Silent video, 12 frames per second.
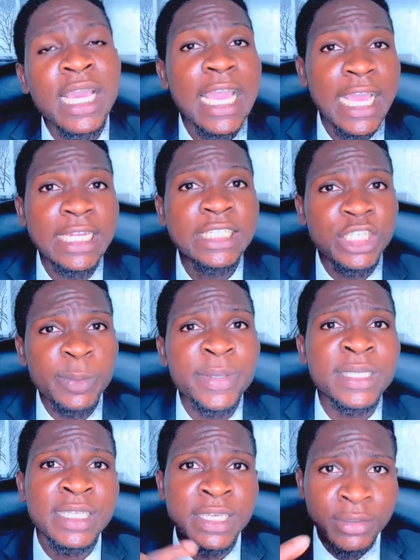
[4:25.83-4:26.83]

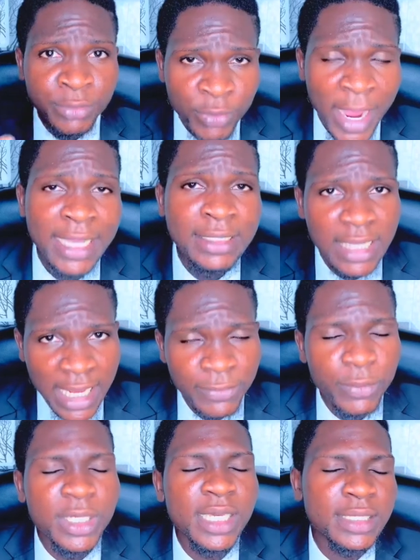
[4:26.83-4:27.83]
LGBT rights
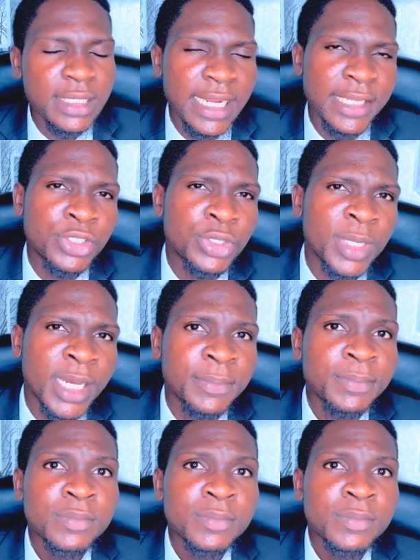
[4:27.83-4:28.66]
advocates in Nigeria.